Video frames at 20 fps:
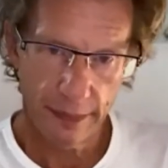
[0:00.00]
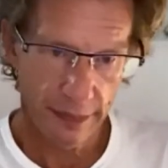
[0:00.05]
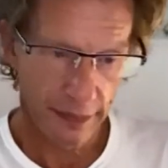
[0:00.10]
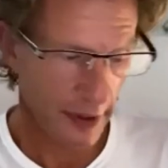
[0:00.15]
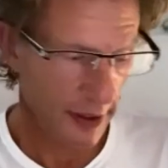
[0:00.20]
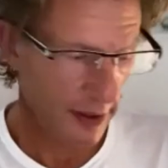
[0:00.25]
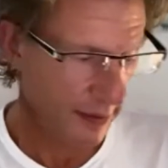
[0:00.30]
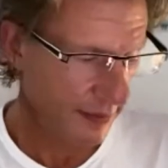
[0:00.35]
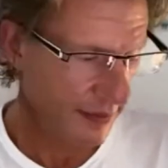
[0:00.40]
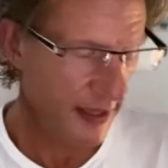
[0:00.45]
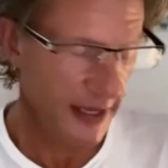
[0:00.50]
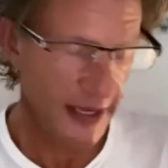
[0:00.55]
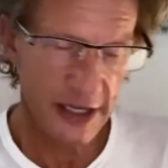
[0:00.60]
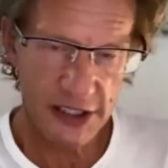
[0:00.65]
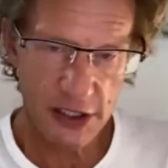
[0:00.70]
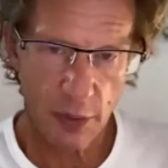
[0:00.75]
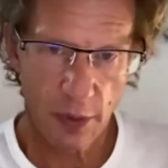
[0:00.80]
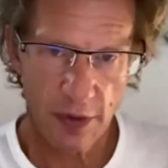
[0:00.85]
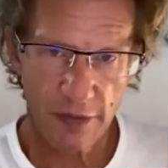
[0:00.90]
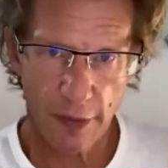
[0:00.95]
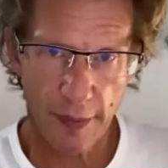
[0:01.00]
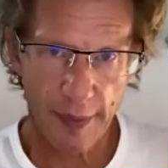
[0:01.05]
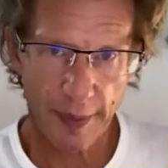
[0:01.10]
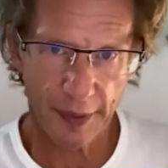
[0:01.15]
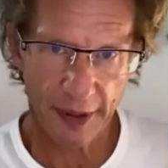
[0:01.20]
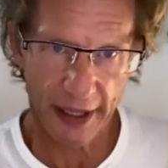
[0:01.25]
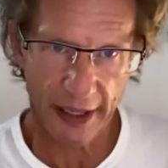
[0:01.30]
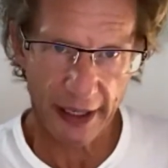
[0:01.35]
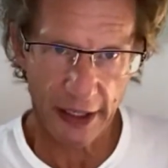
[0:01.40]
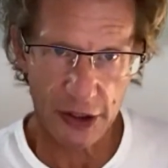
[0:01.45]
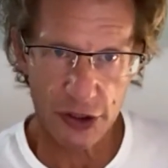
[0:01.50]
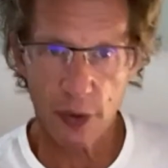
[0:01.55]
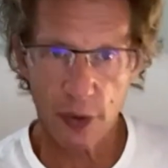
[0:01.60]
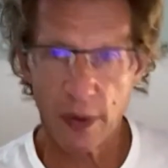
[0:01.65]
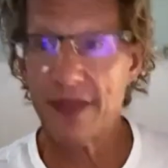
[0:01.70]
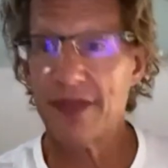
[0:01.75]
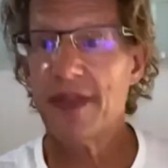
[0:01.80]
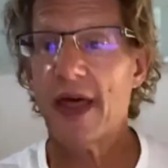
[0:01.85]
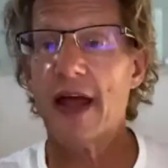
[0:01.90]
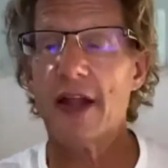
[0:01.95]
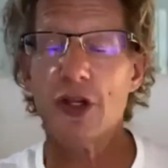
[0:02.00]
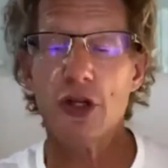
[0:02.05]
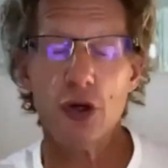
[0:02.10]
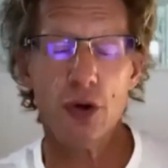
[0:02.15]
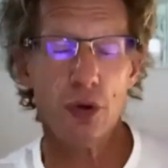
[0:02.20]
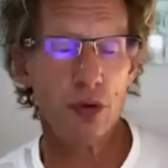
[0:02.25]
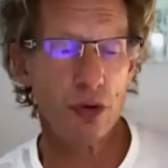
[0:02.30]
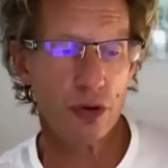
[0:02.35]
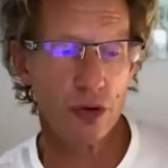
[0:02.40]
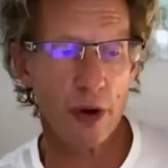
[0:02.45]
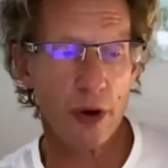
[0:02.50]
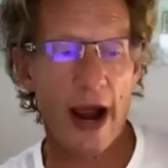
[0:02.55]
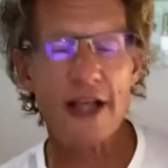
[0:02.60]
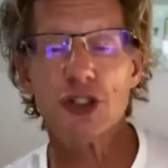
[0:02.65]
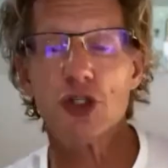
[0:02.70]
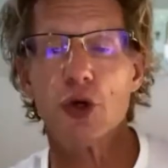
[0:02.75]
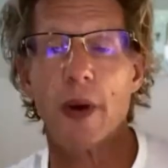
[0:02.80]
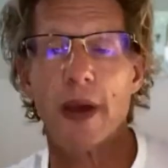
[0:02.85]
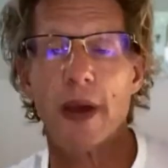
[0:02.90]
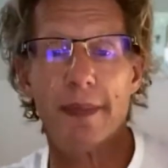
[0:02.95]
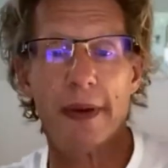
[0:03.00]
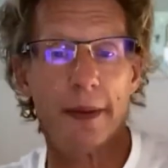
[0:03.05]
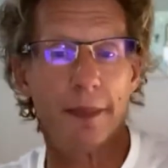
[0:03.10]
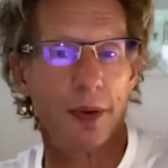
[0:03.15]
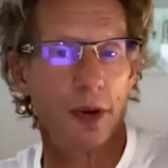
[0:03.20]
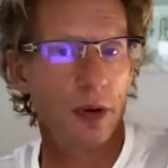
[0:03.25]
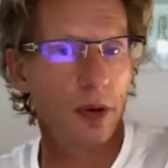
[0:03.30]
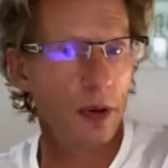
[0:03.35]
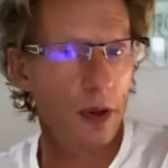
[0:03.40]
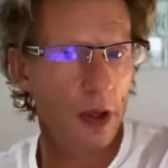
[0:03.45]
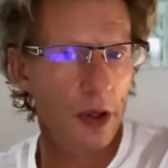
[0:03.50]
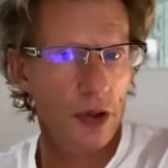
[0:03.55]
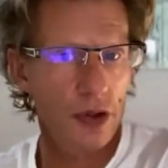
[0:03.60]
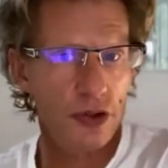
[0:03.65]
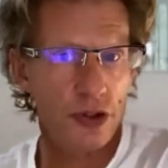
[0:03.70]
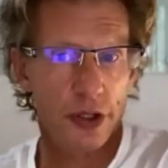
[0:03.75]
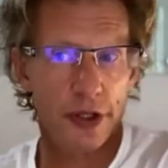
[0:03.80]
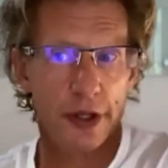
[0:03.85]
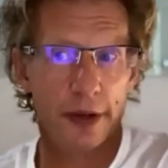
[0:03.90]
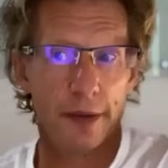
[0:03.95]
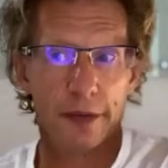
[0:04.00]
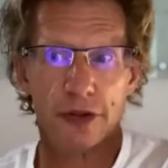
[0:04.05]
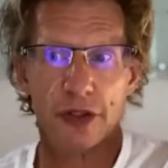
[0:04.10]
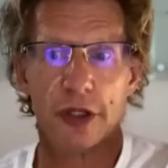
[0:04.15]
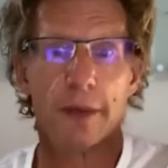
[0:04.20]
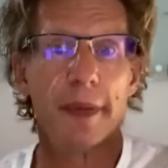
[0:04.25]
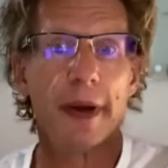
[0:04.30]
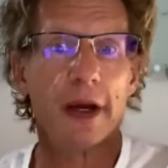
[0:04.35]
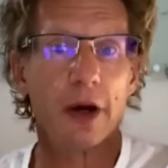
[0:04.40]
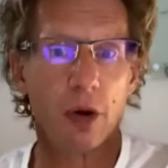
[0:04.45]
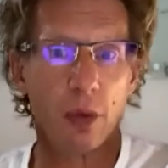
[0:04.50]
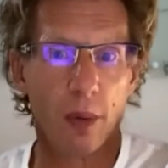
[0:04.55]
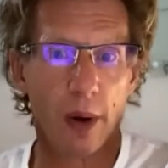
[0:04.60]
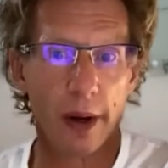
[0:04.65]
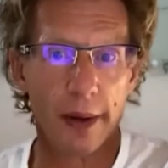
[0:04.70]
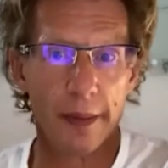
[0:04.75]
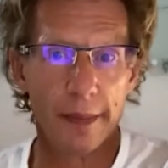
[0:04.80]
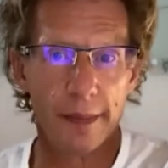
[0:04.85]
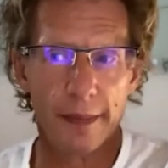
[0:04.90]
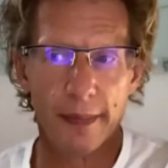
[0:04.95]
the easy one for people to get into, and then you graduate people to the bigger one.